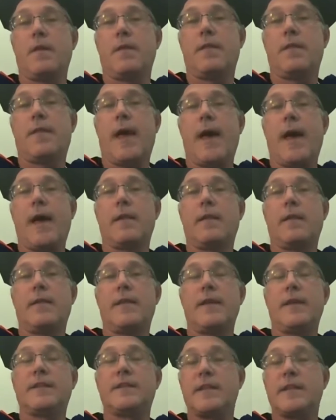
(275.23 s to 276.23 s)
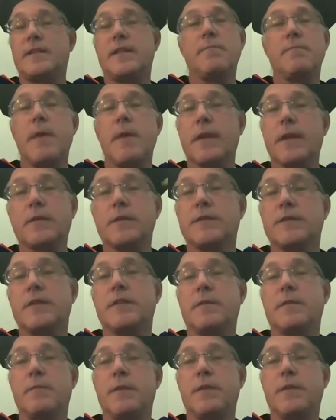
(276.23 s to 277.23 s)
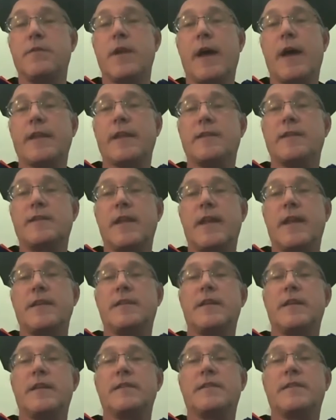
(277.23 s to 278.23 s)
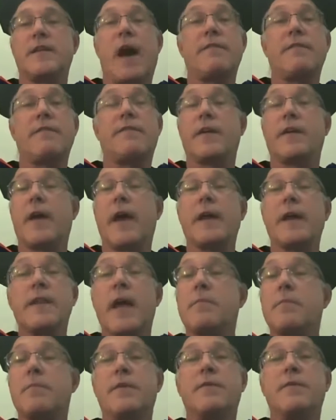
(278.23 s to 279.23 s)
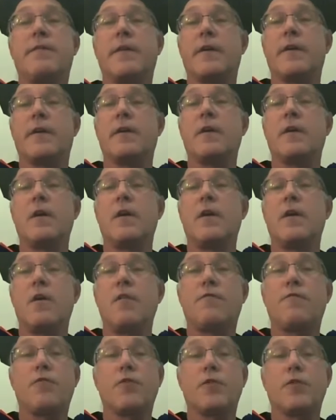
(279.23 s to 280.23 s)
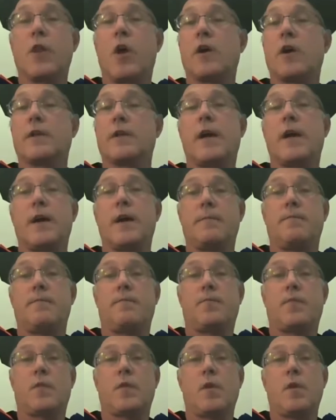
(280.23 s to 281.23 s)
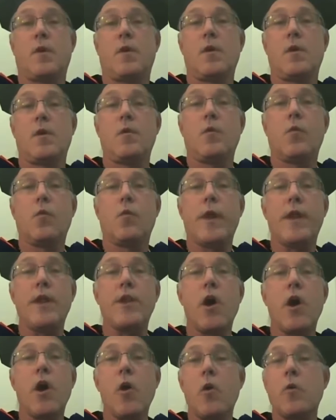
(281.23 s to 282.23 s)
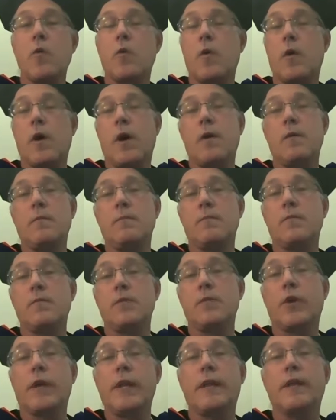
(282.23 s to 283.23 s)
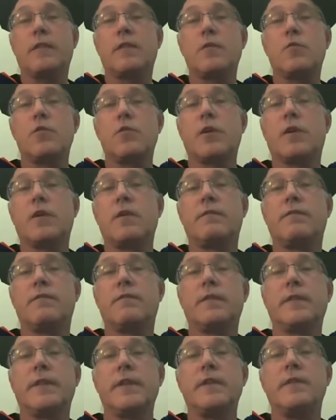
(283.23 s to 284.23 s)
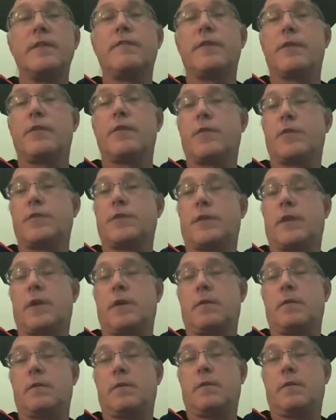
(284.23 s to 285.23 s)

that the existing medical system in the United States is not fair, has not been fair for a long time. We know, um, looking at the work of Linda Villarosa,